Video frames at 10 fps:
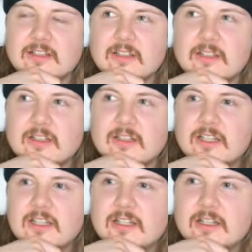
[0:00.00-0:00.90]
And
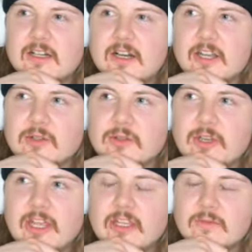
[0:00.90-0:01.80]

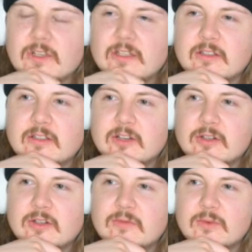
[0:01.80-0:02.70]
I knew
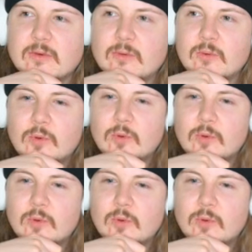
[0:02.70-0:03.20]
David kind of